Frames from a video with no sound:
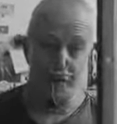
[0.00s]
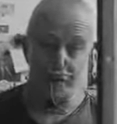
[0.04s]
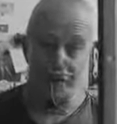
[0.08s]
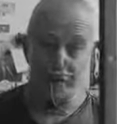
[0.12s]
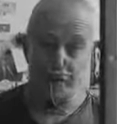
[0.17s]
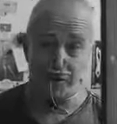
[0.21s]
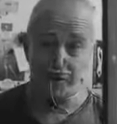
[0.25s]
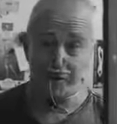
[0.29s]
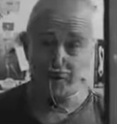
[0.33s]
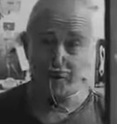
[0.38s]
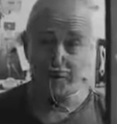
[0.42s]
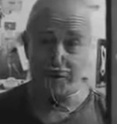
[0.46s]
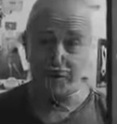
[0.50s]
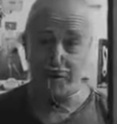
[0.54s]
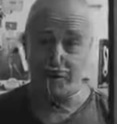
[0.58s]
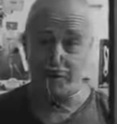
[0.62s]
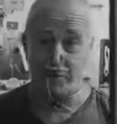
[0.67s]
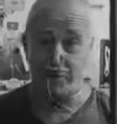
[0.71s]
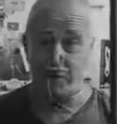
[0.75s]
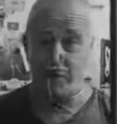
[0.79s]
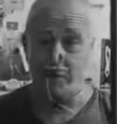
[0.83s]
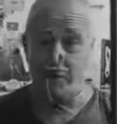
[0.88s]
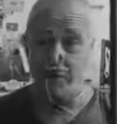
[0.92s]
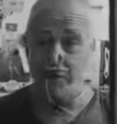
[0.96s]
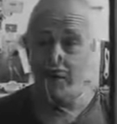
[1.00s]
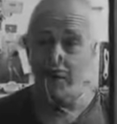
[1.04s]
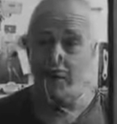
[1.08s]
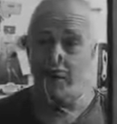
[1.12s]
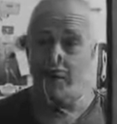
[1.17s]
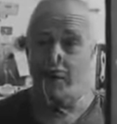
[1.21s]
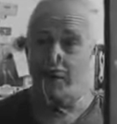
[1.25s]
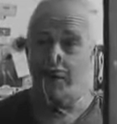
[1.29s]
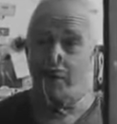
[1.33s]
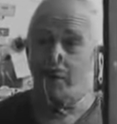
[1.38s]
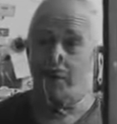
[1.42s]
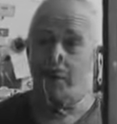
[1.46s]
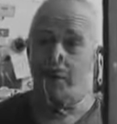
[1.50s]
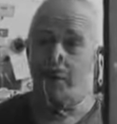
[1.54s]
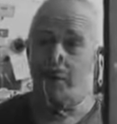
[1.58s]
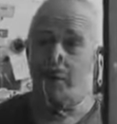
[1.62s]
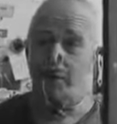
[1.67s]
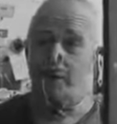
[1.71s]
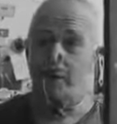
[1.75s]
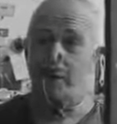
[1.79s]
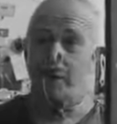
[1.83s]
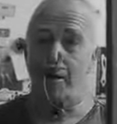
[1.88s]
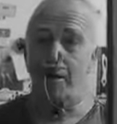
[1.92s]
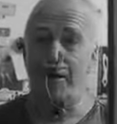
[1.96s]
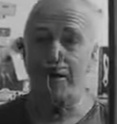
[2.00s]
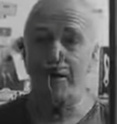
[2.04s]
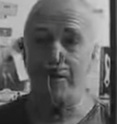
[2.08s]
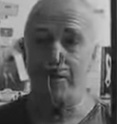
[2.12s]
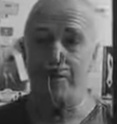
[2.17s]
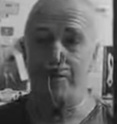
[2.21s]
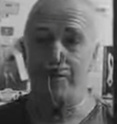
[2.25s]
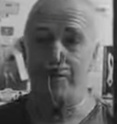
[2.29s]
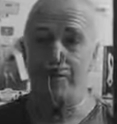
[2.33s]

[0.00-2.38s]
nose clip. I hope